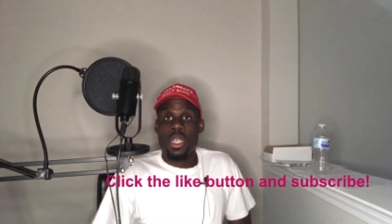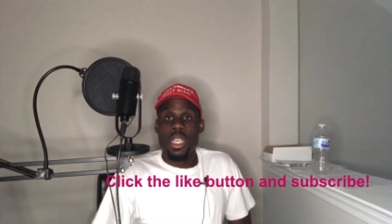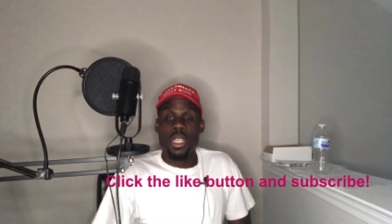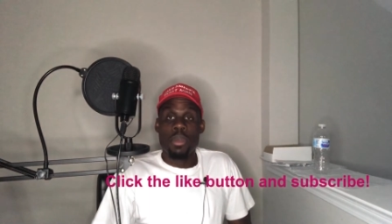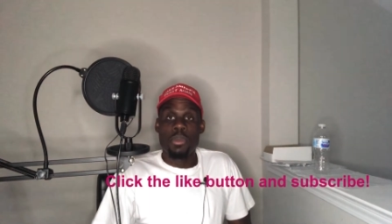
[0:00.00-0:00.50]

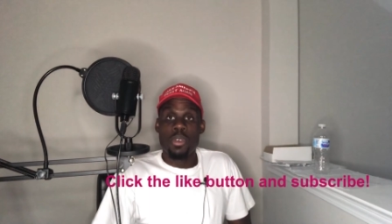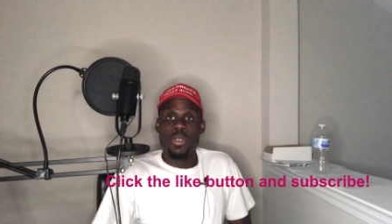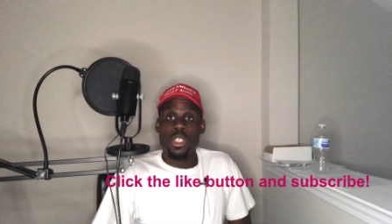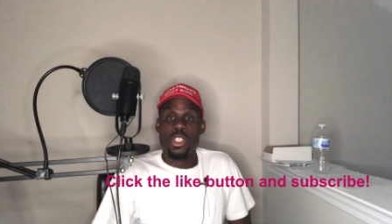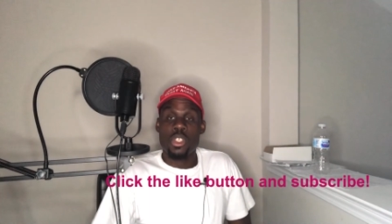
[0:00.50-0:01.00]
in a
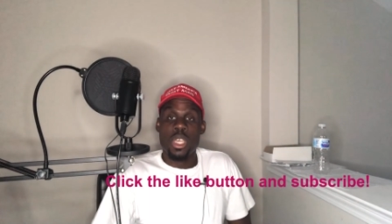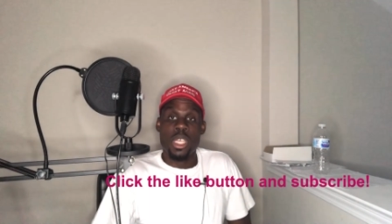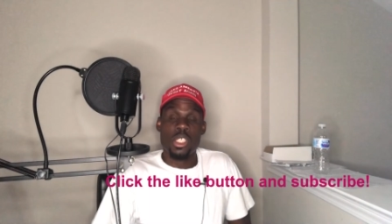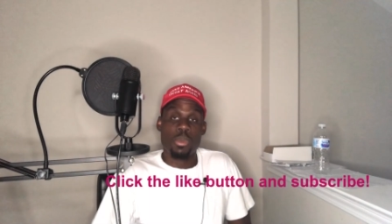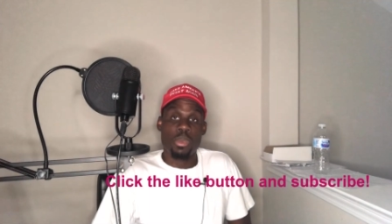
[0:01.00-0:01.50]
movie to
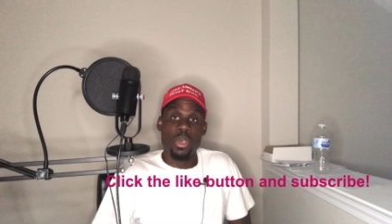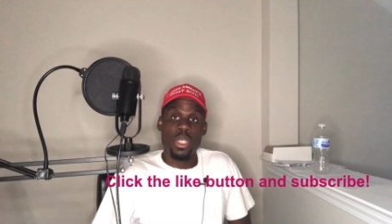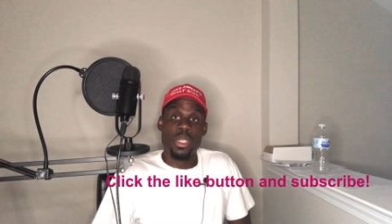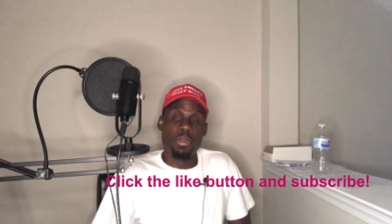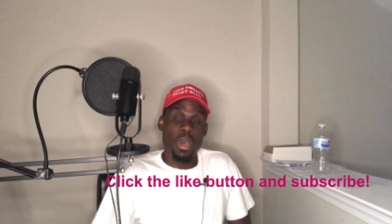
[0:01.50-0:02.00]

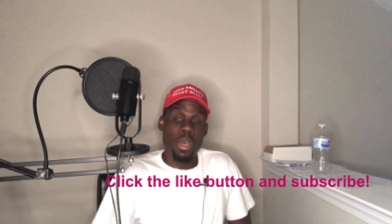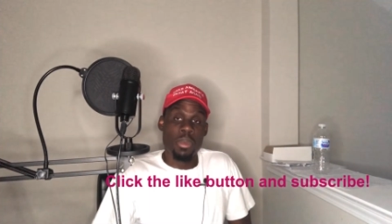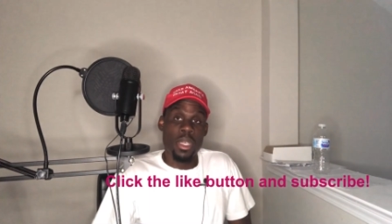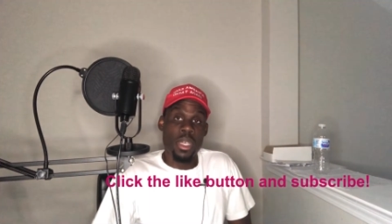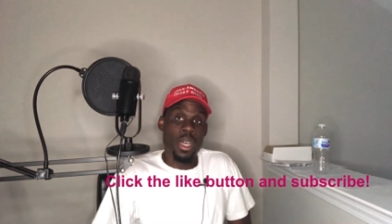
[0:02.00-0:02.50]
exploit the
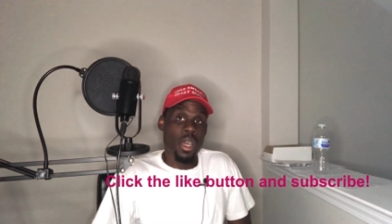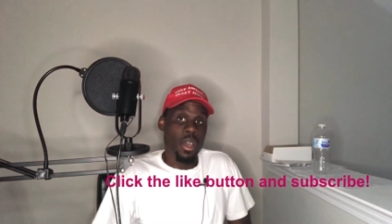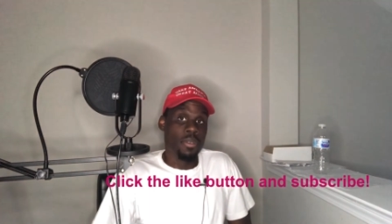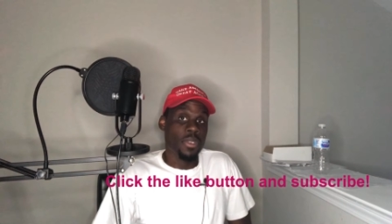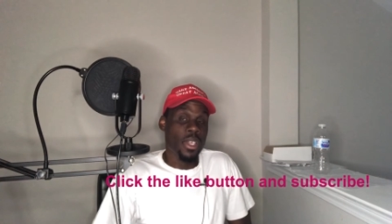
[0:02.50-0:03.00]
public
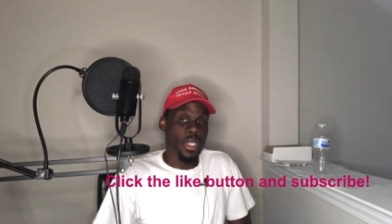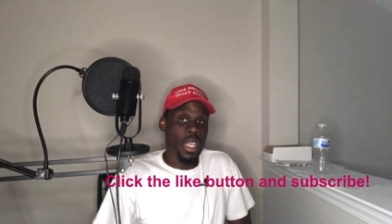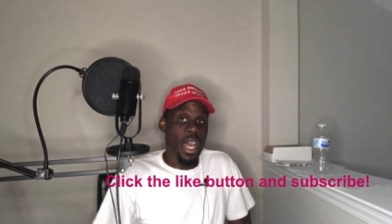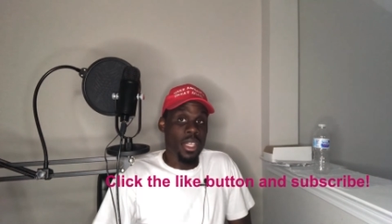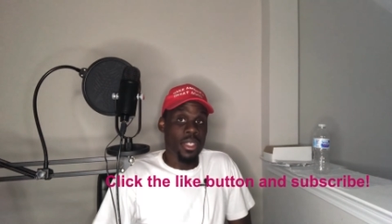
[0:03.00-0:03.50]
of their
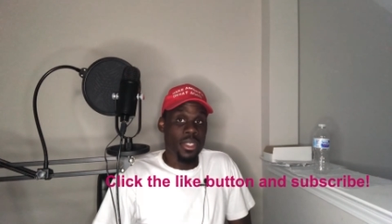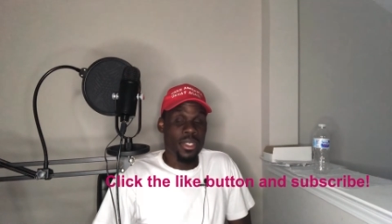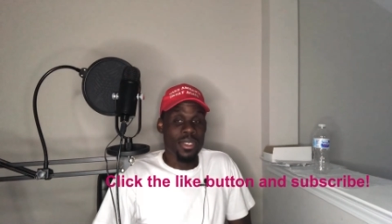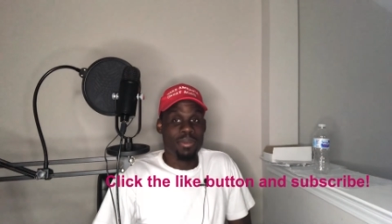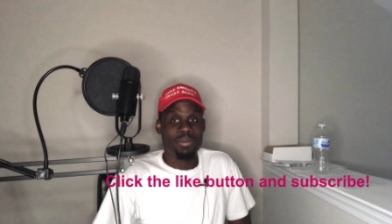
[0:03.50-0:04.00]

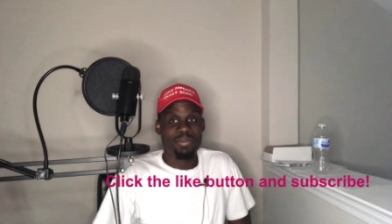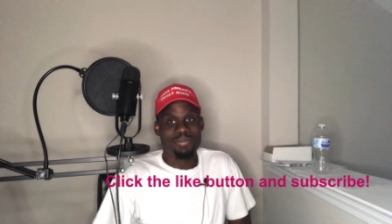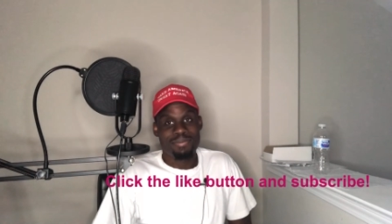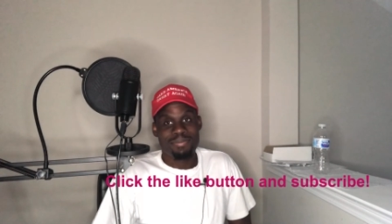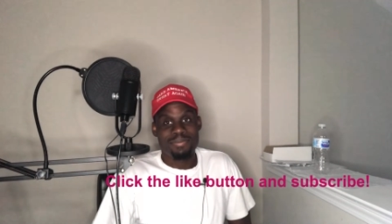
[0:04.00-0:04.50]
dollars.
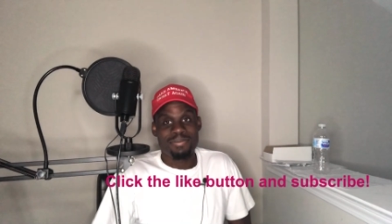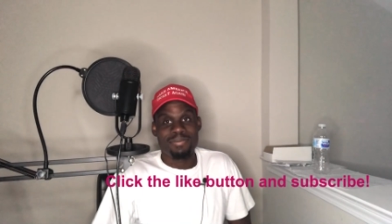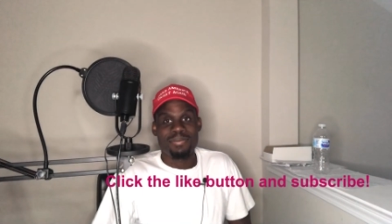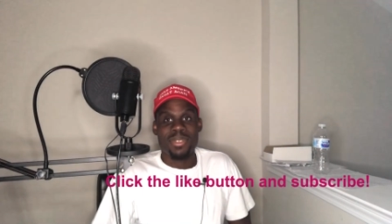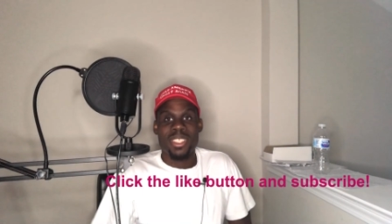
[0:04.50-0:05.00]

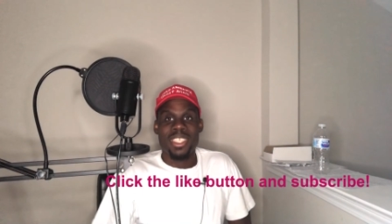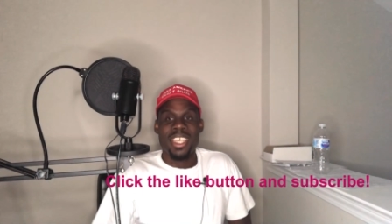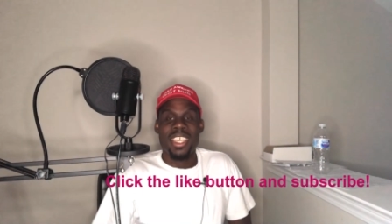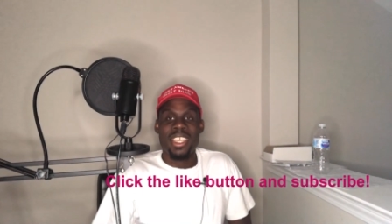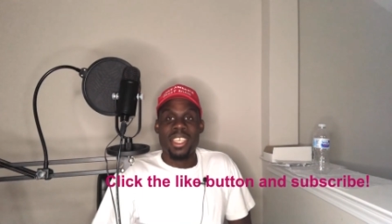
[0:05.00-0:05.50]

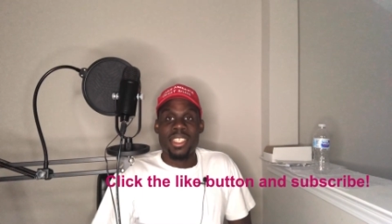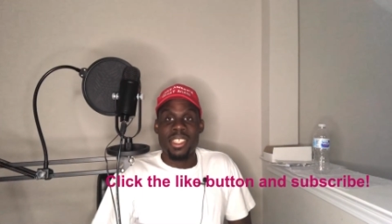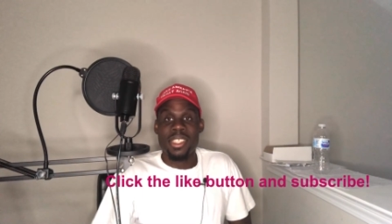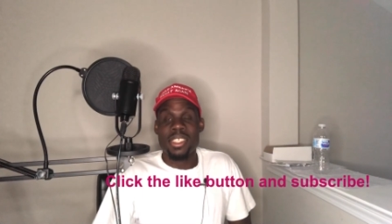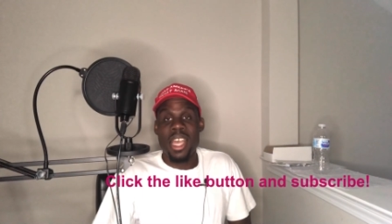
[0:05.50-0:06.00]
Okay?
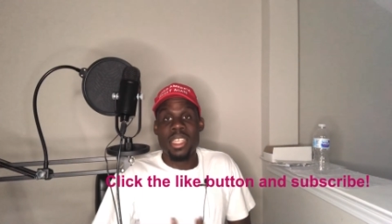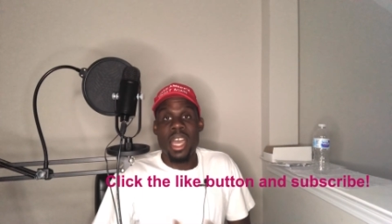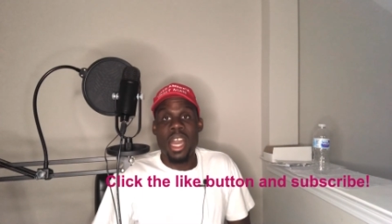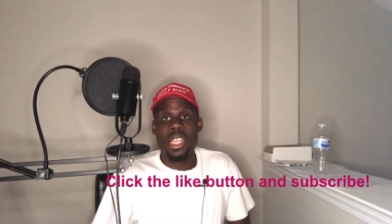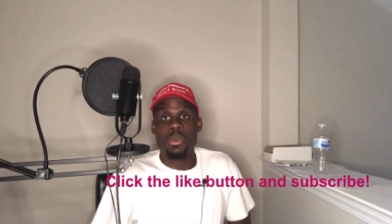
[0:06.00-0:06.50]
This is how the
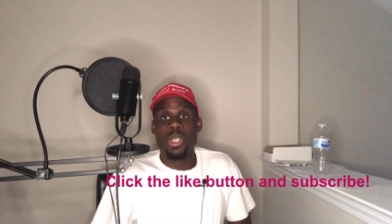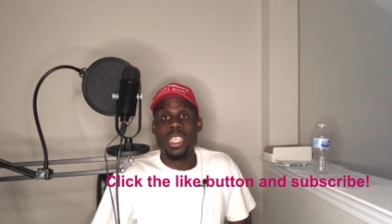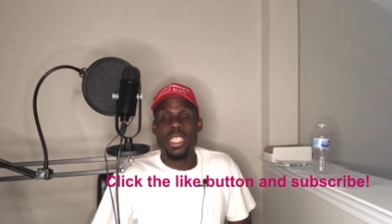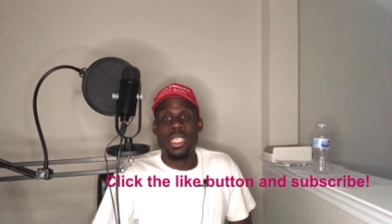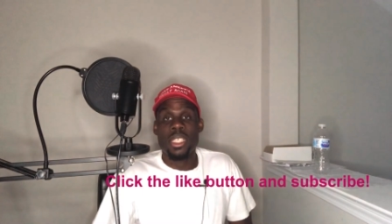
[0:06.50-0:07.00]
Hollywood
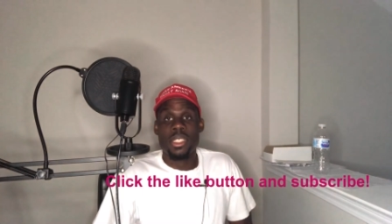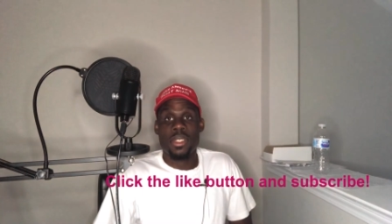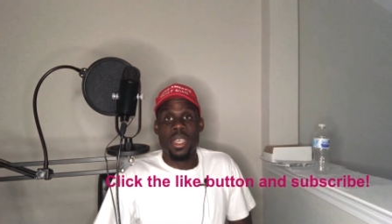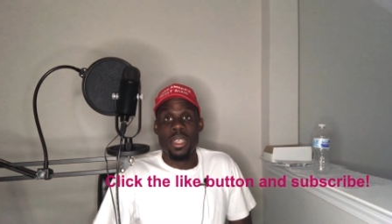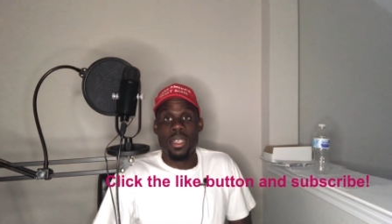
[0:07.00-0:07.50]
elites
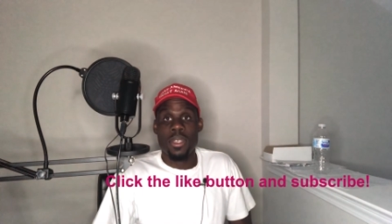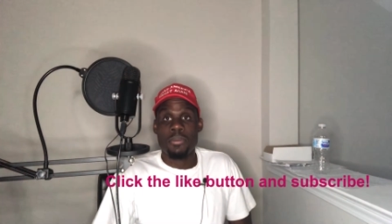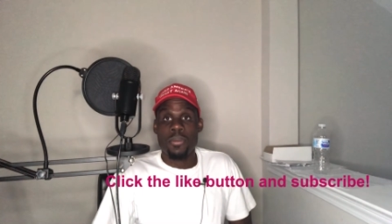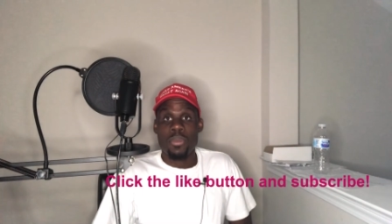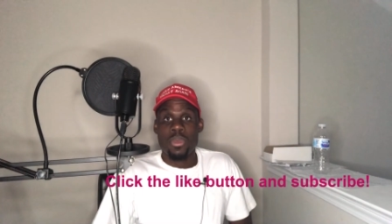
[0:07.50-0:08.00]
think.
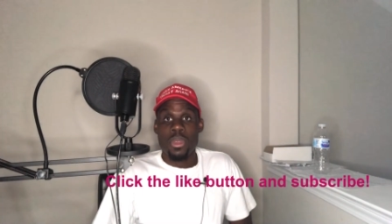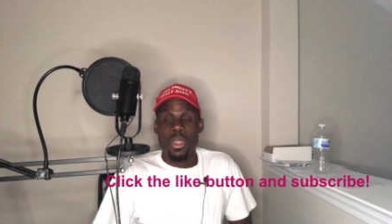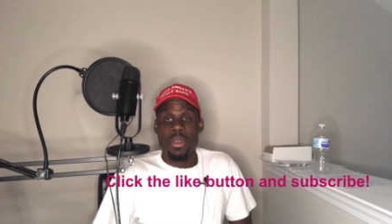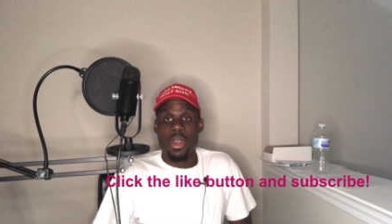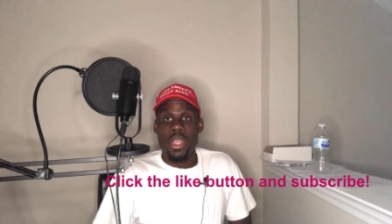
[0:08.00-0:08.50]

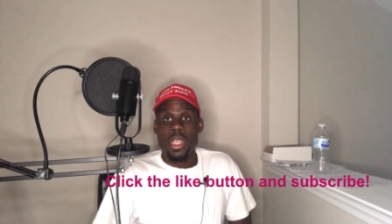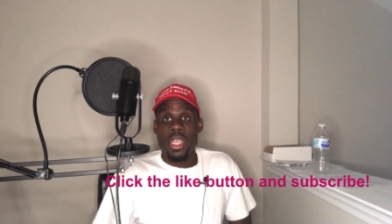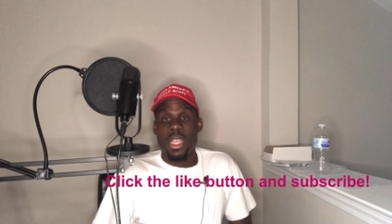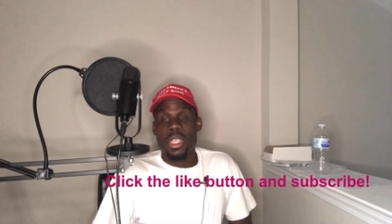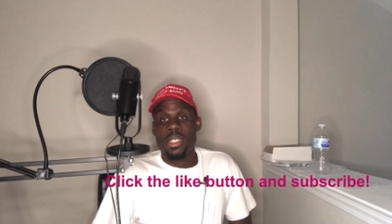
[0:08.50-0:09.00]
All right?
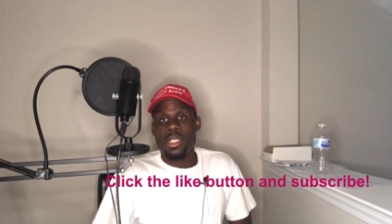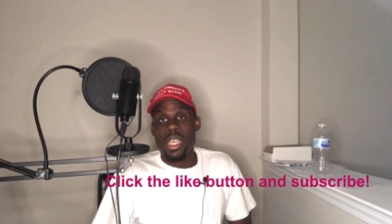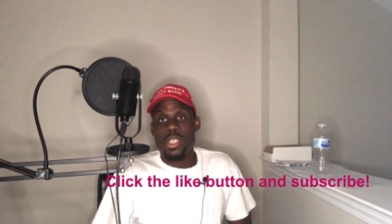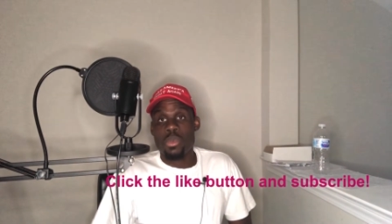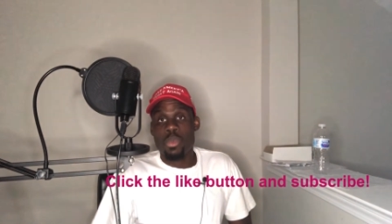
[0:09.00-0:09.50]
He
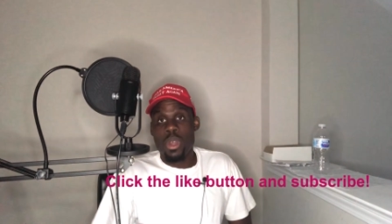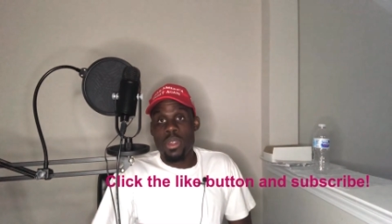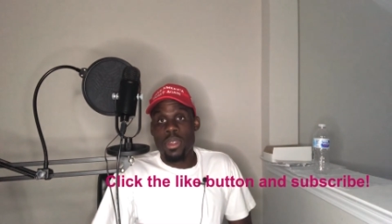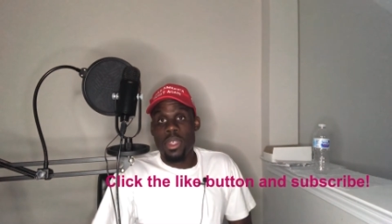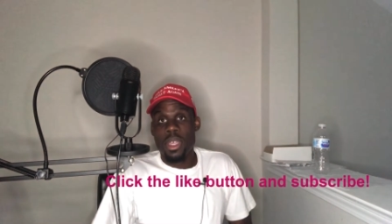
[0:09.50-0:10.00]
says one
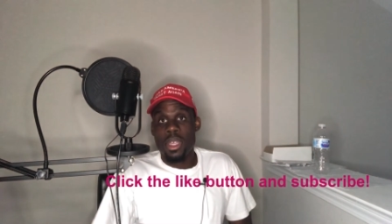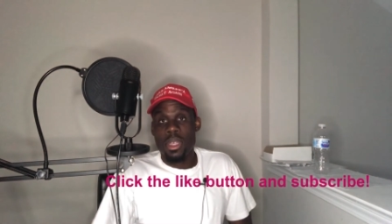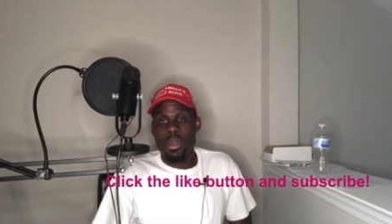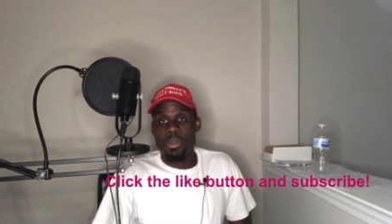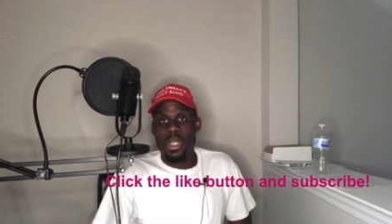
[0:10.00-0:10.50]

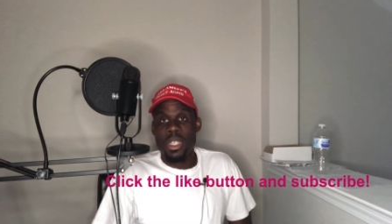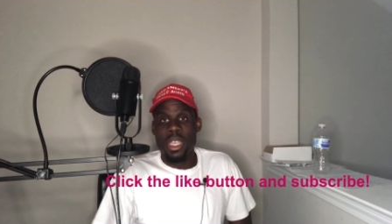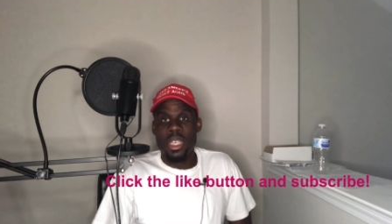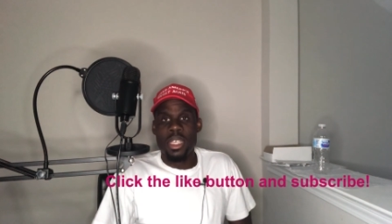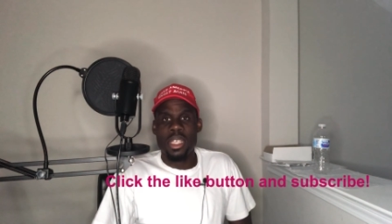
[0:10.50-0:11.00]
thing, but
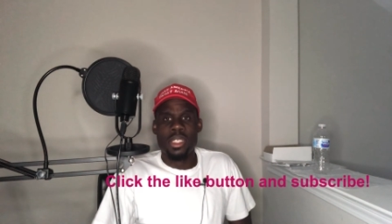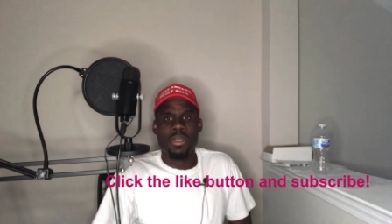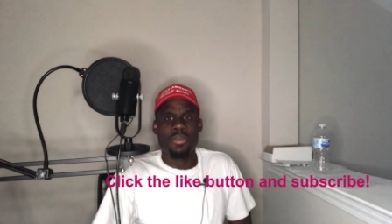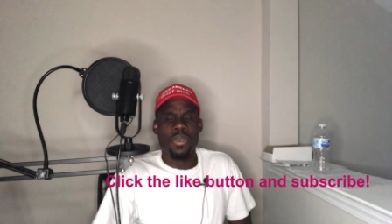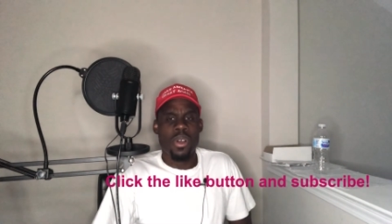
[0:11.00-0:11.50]
then he's
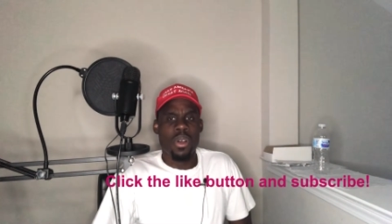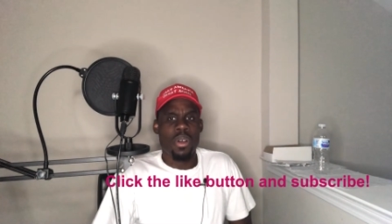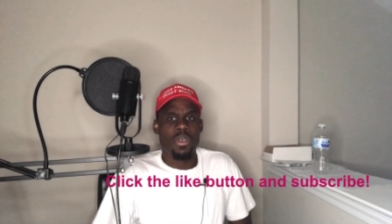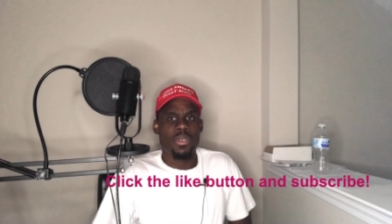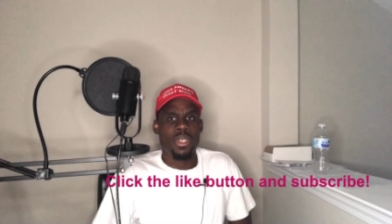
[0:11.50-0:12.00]

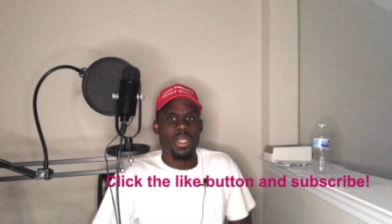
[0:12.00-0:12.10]
involved